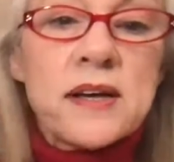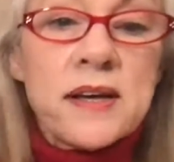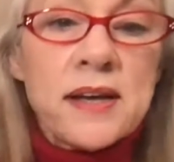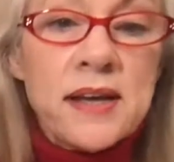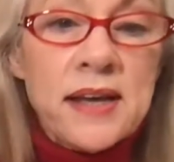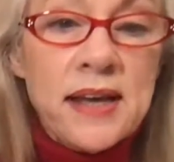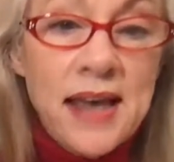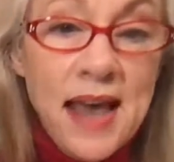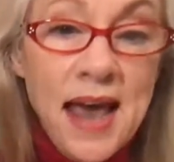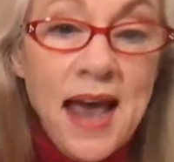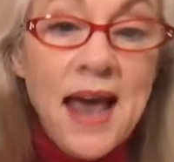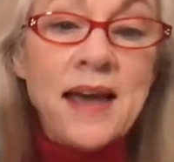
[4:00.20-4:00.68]

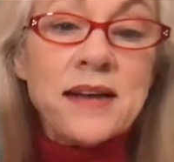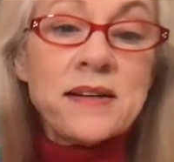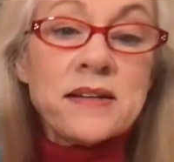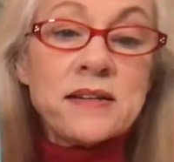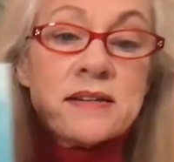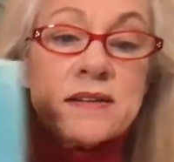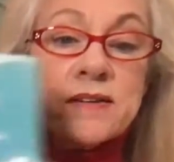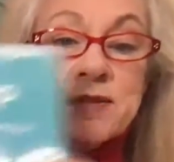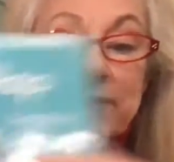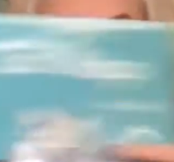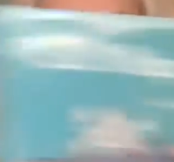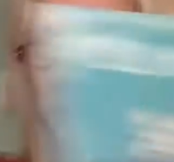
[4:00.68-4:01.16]
cat.
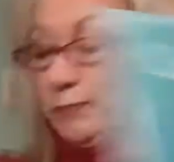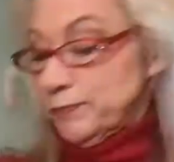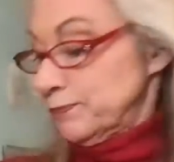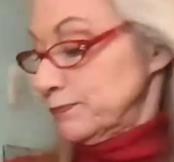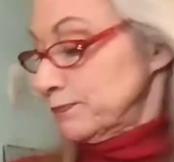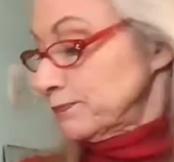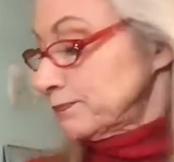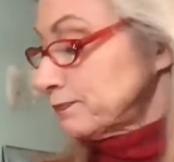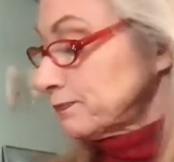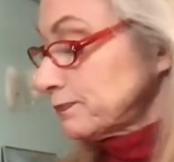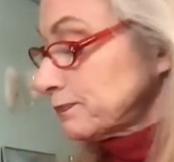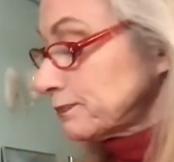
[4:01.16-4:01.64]

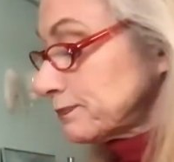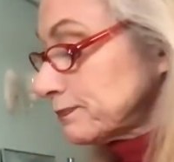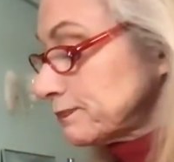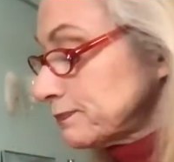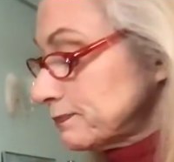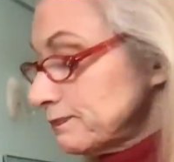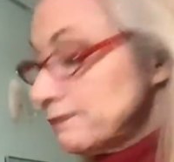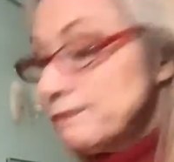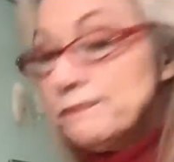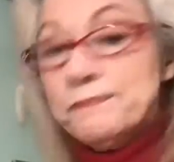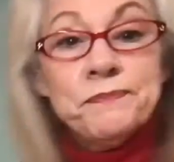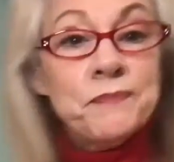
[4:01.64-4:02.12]

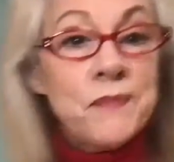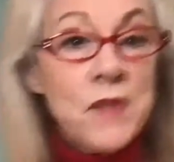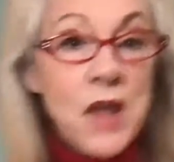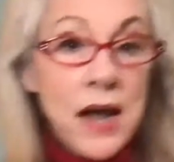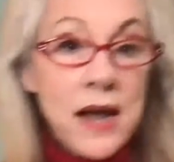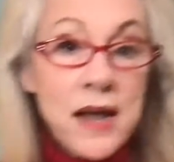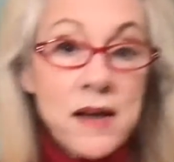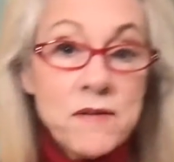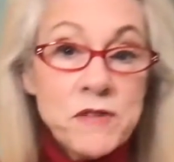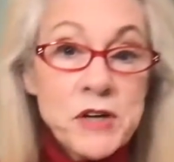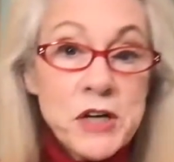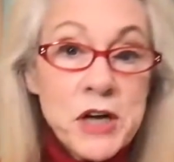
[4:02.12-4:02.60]
I
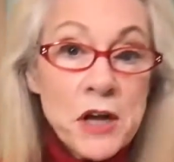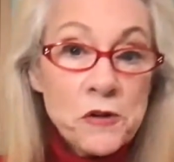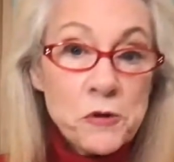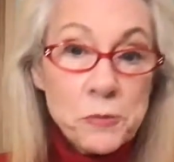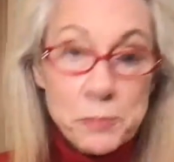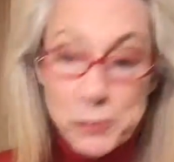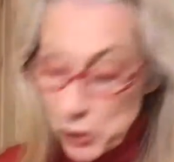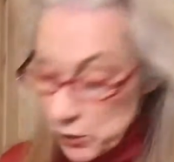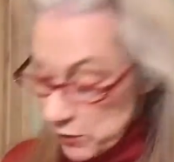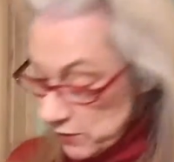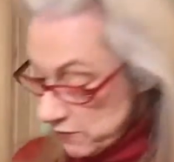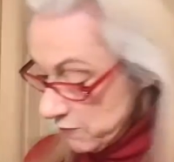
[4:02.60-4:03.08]
have another
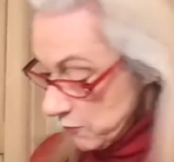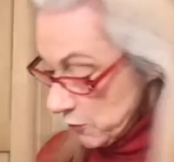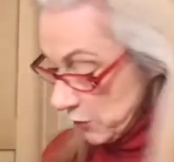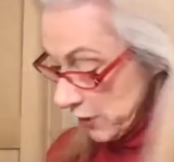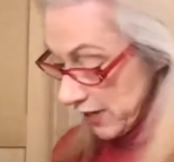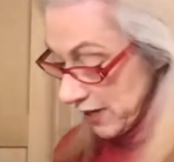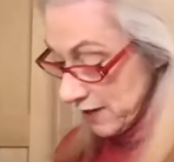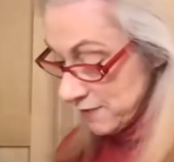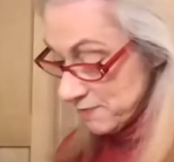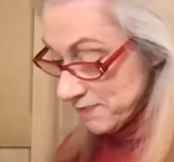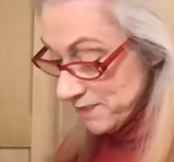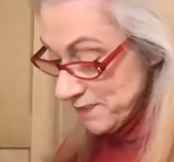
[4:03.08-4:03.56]
book for you.